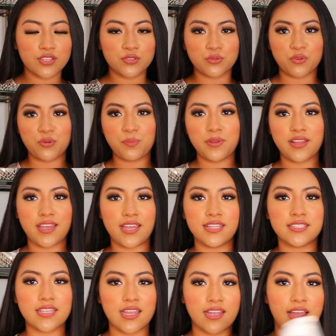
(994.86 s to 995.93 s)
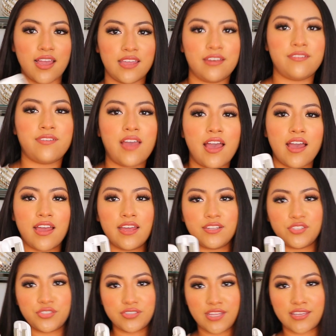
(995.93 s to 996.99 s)
dual plates, I kind of had
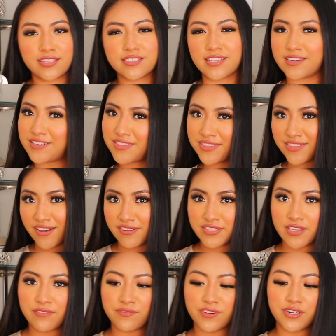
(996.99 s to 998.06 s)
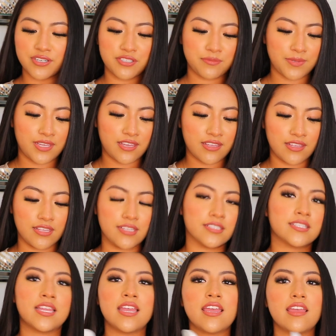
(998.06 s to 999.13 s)
like second thoughts at first
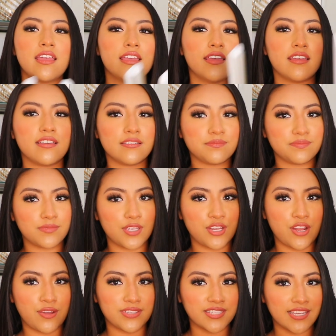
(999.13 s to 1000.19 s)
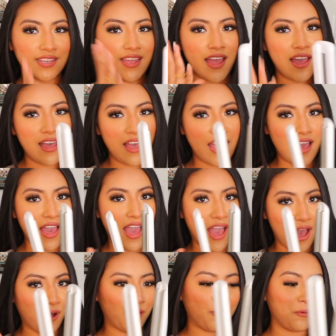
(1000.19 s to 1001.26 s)
because, you know, it's like
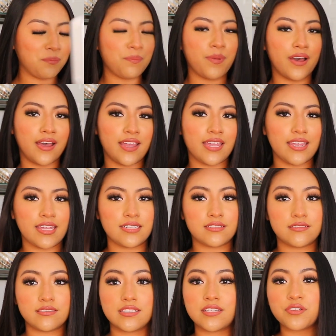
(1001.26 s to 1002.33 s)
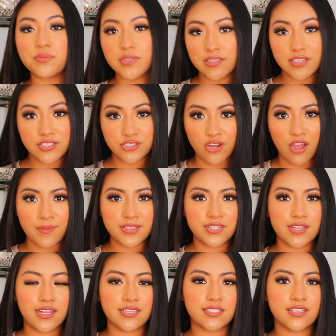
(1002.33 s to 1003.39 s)
how, but it did a really good job, as you
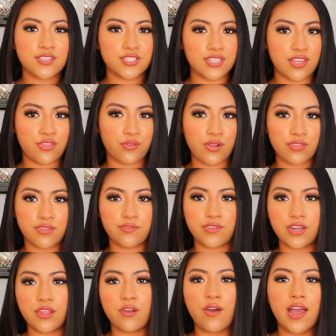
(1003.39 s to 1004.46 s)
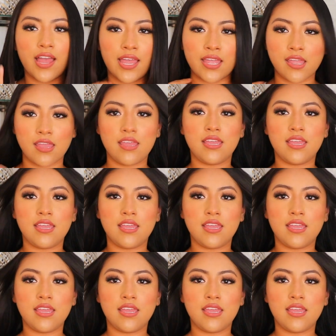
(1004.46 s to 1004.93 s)
guys can see throughout the video. I